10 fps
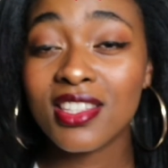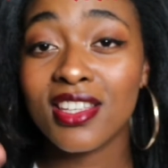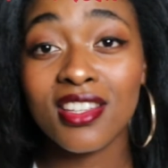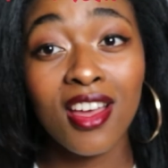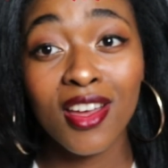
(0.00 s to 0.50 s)

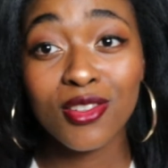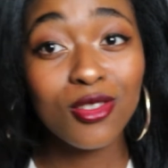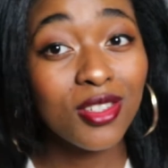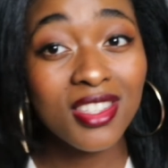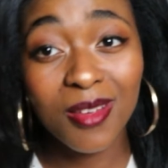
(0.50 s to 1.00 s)
He
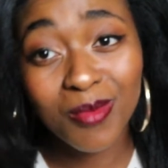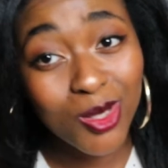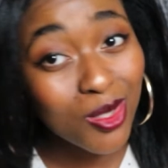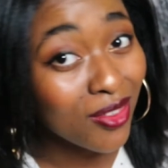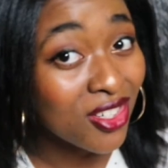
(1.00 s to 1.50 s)
knows the
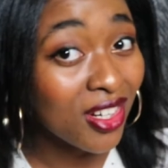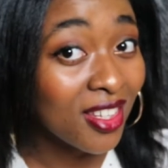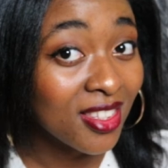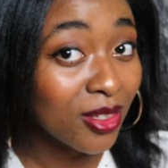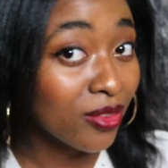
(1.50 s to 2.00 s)
amount of
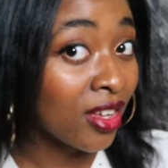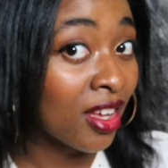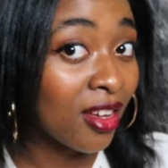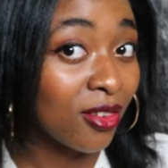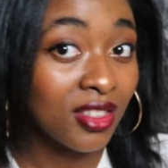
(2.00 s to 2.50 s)
strands of
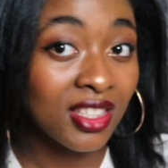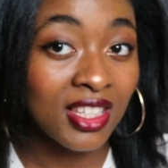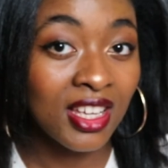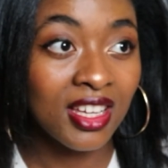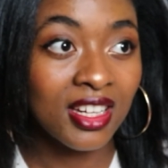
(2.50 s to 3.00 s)
hair on this
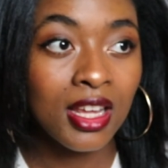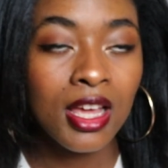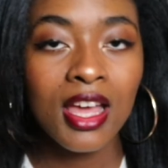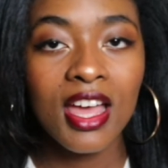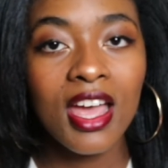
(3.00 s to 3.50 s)
head,
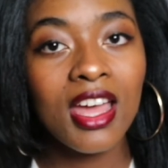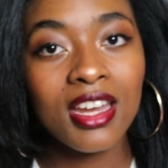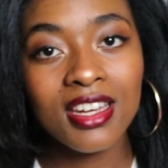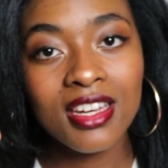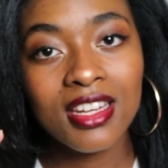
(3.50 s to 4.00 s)

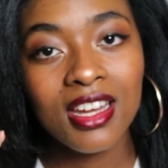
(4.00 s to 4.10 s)
and